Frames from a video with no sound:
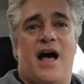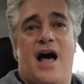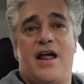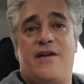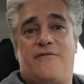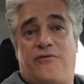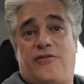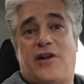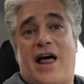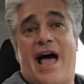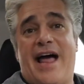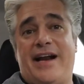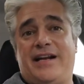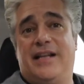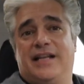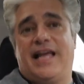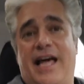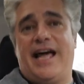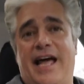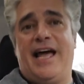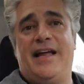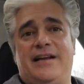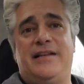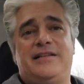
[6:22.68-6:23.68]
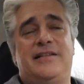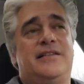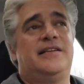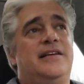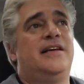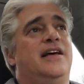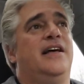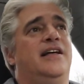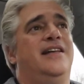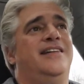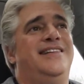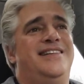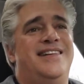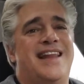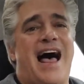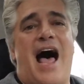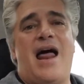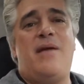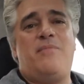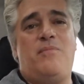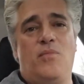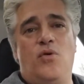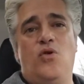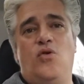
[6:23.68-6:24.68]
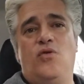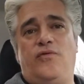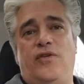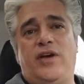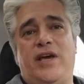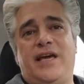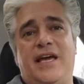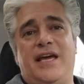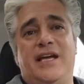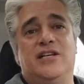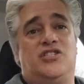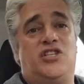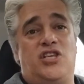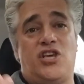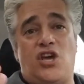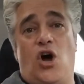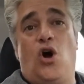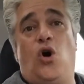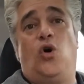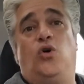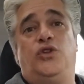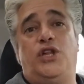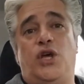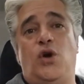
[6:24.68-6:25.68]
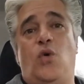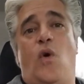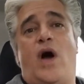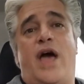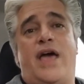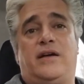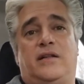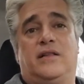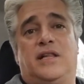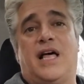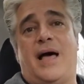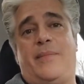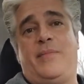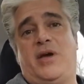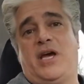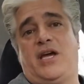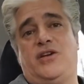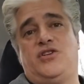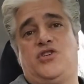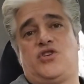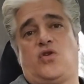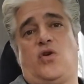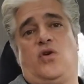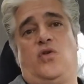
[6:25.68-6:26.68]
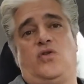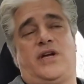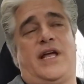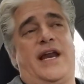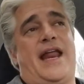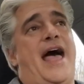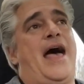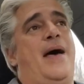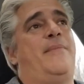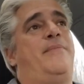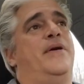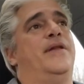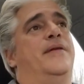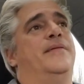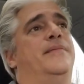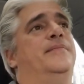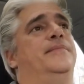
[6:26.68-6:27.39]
on flat land, not moving, is the only way climate control can happen.